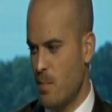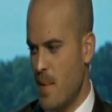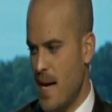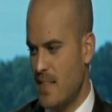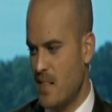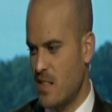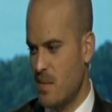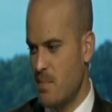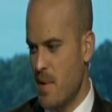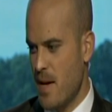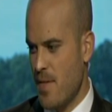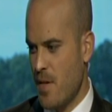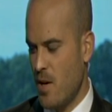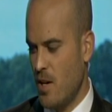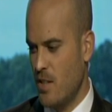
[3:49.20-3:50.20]
Matt
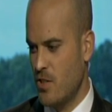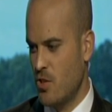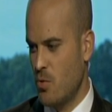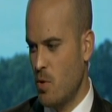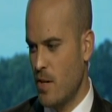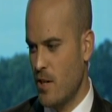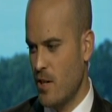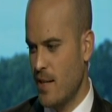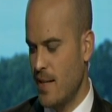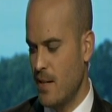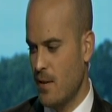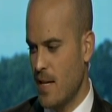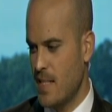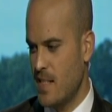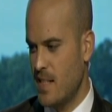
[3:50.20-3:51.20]
Smith on Twitter. He
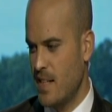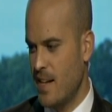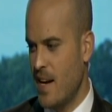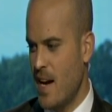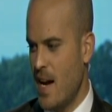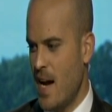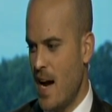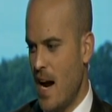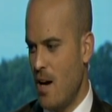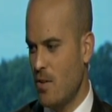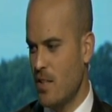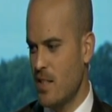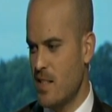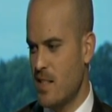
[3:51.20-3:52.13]
writes in, how could